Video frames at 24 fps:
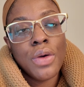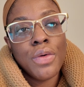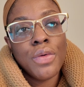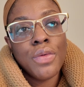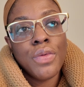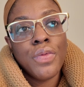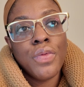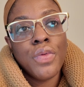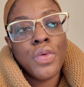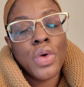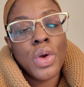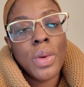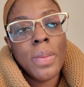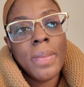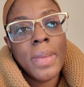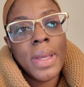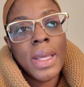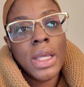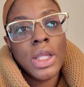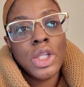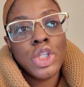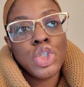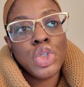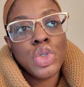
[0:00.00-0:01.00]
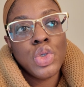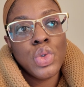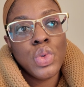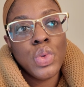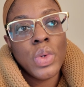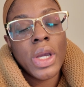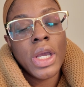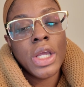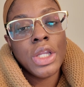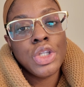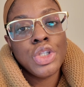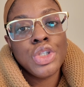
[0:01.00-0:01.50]
for me to
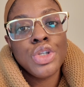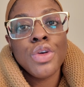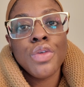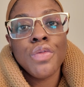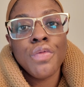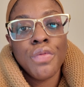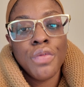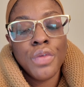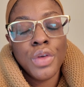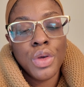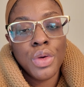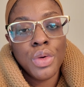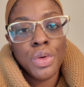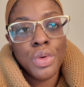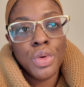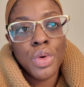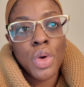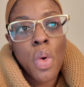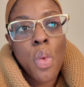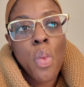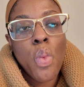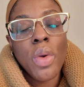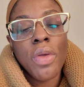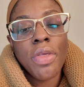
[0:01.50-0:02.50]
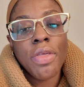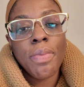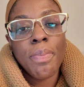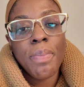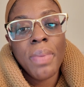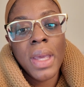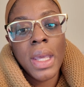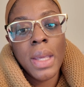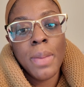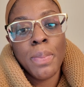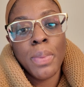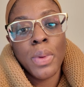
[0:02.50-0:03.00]
interview with
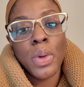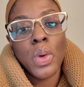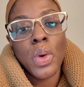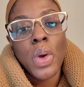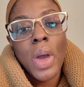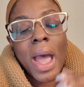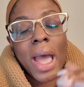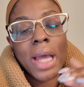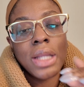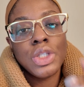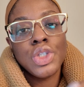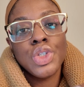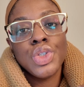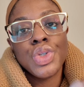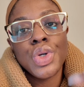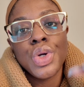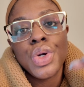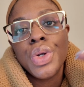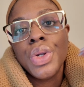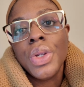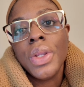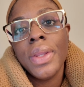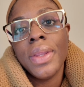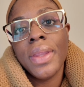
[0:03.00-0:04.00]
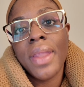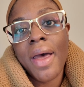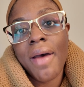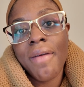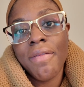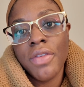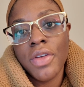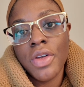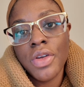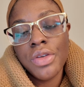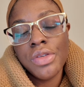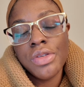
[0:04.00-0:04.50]
people at certain
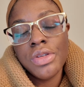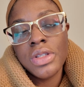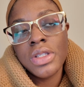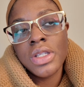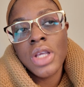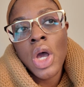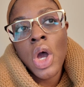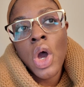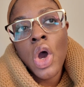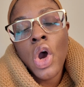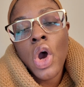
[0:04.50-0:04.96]
levels